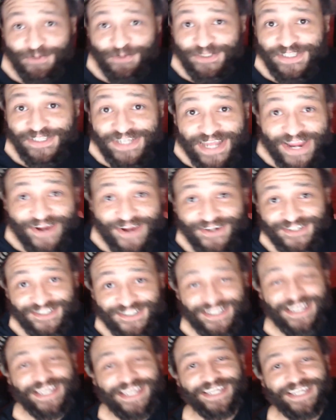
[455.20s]
with
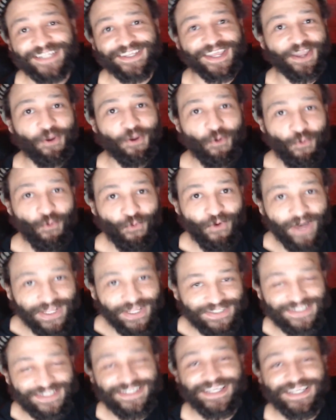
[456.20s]
daenerys like
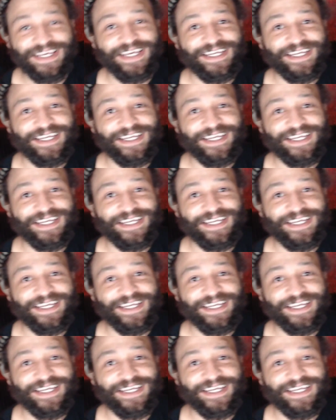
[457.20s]
what